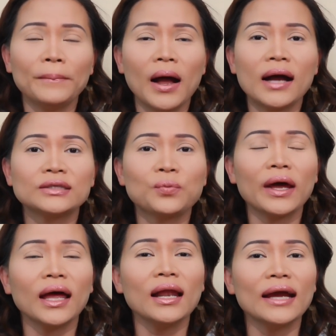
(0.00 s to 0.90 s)
But
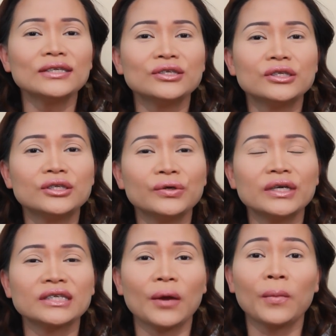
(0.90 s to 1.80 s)
what I like to do
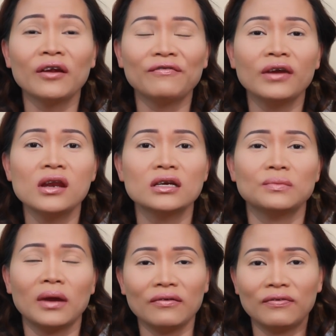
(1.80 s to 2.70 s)
is I'm gonna
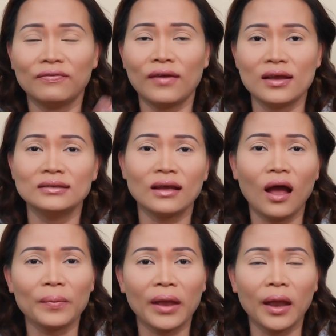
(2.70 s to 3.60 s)
finish my face
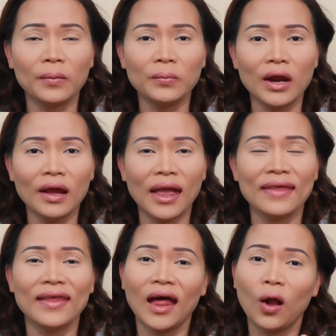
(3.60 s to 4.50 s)
off camera,
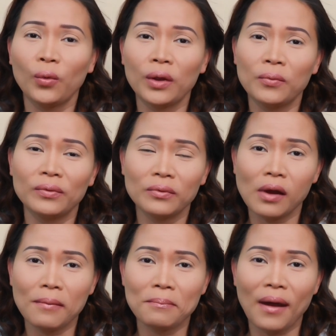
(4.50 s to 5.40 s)
and then I will be
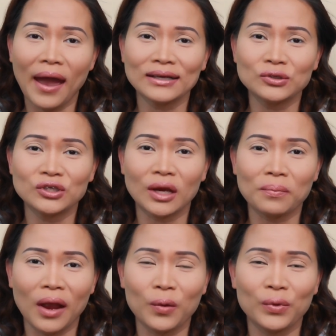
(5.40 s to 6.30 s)
right back to
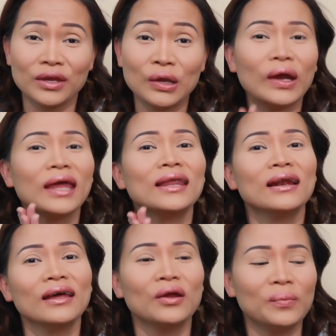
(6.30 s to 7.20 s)
check back with you in
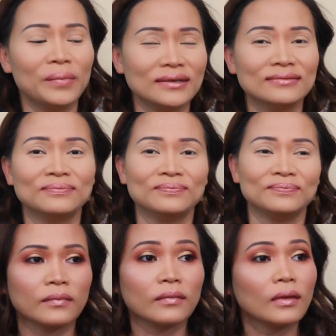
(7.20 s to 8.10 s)
a little bit.
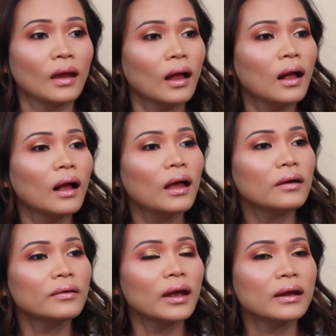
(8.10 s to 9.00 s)

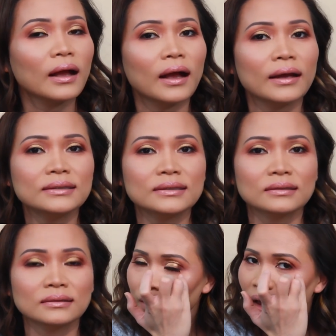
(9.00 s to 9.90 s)
Alright
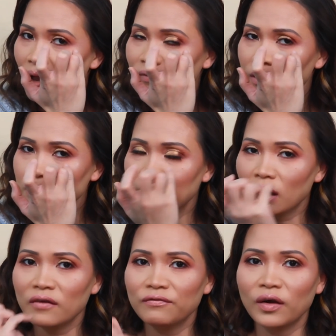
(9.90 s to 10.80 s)
guys, have this one
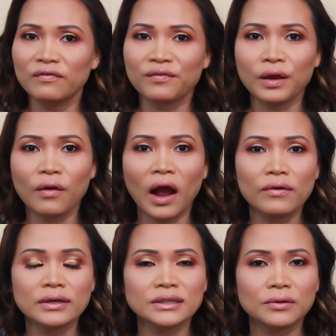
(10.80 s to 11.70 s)
out for a few
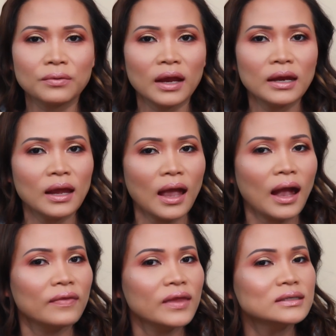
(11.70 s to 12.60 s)
hours already,
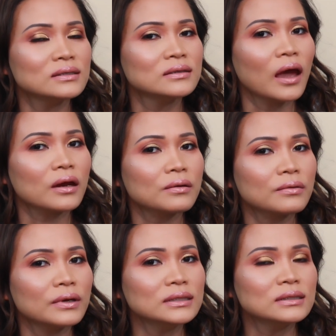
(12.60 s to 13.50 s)
and it's not
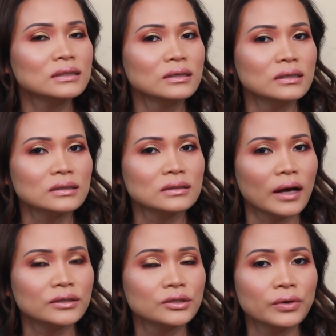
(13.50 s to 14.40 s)
creasing, it's
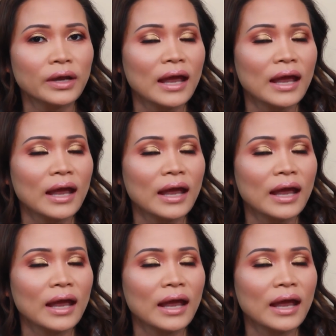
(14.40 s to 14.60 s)
not doing